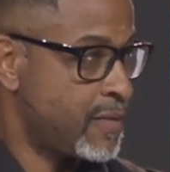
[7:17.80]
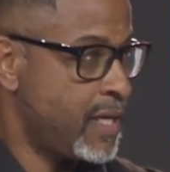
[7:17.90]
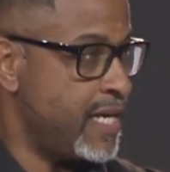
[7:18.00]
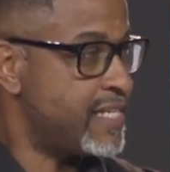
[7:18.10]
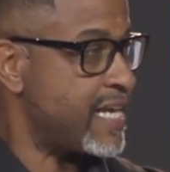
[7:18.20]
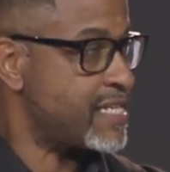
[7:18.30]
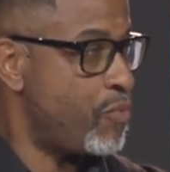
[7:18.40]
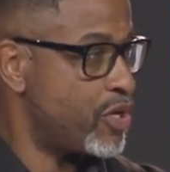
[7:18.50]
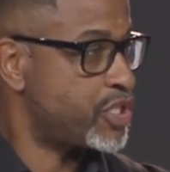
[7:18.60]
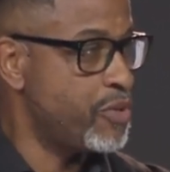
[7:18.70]
And he says, I
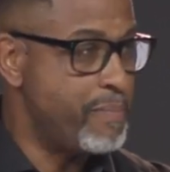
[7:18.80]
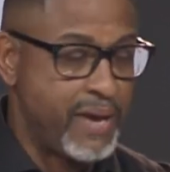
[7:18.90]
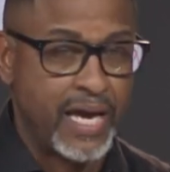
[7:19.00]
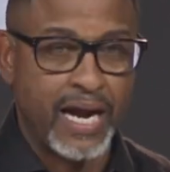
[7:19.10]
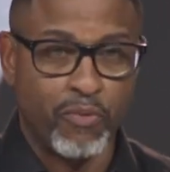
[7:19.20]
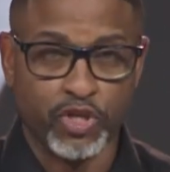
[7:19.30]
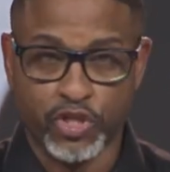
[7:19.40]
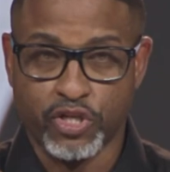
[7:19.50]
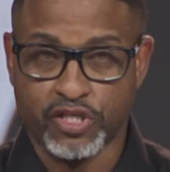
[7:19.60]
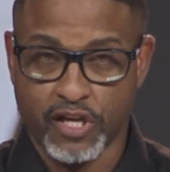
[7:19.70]
want you men, I want
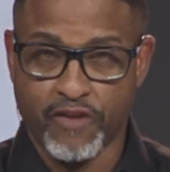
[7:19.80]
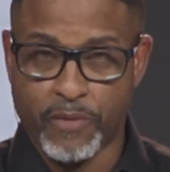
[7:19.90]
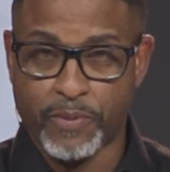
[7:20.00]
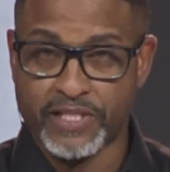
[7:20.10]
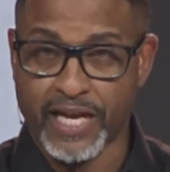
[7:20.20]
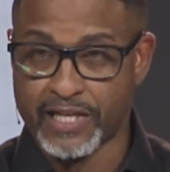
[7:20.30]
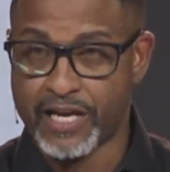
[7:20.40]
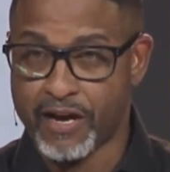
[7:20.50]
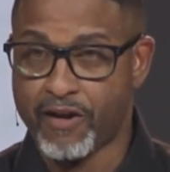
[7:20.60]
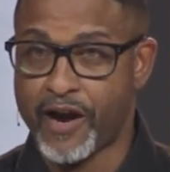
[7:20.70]
you to serve and protect in
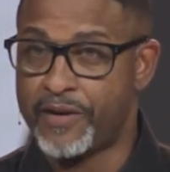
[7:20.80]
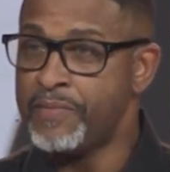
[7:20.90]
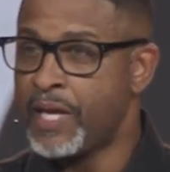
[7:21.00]
that garden.